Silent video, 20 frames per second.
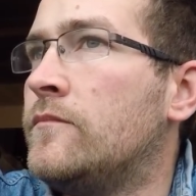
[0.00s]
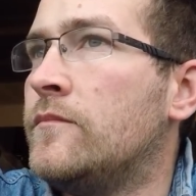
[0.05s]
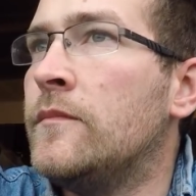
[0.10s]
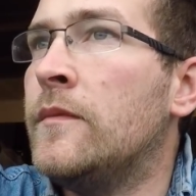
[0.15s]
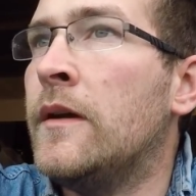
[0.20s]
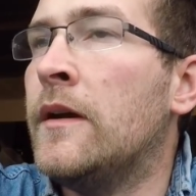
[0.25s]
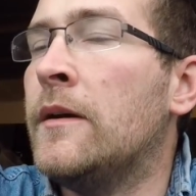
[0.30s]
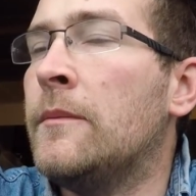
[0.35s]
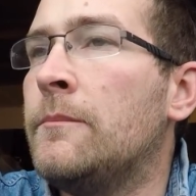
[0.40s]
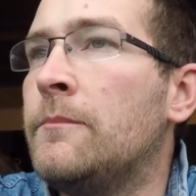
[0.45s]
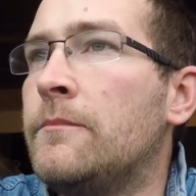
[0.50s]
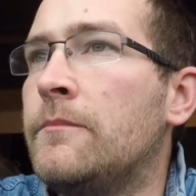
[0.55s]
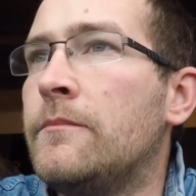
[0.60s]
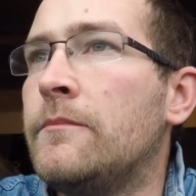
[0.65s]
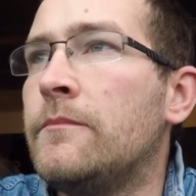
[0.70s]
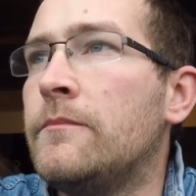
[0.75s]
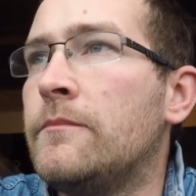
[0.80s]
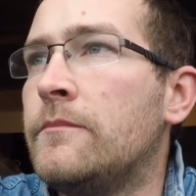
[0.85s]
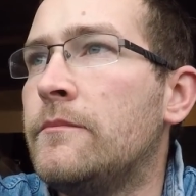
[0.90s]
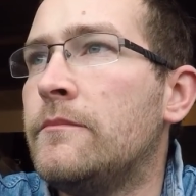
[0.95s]
Yeah.
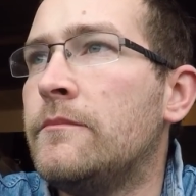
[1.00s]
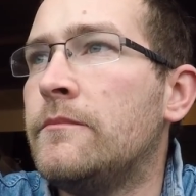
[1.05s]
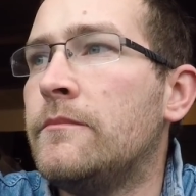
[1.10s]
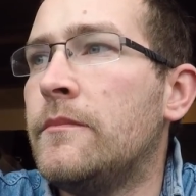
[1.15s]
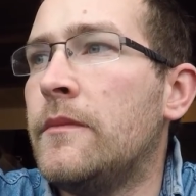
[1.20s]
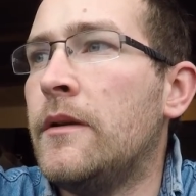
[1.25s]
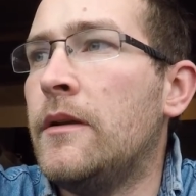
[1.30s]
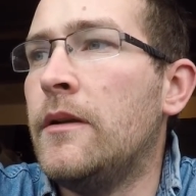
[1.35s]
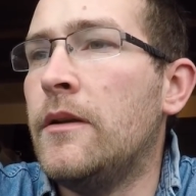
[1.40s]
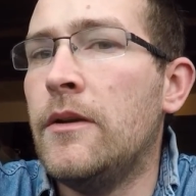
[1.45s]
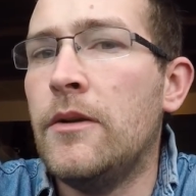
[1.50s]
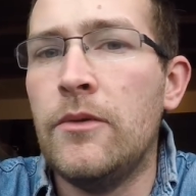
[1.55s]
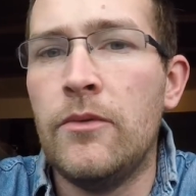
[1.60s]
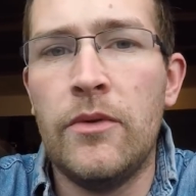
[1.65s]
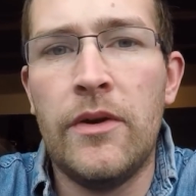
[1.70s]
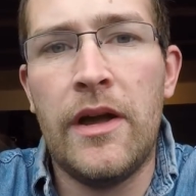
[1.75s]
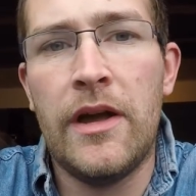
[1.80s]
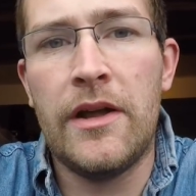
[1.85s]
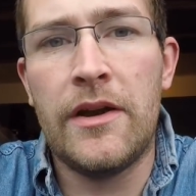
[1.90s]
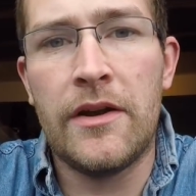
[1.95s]

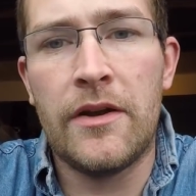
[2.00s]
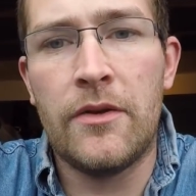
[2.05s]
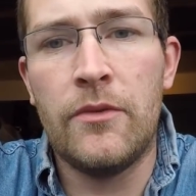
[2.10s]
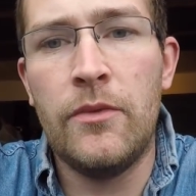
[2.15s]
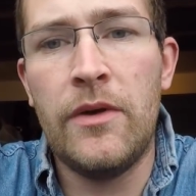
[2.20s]
We had a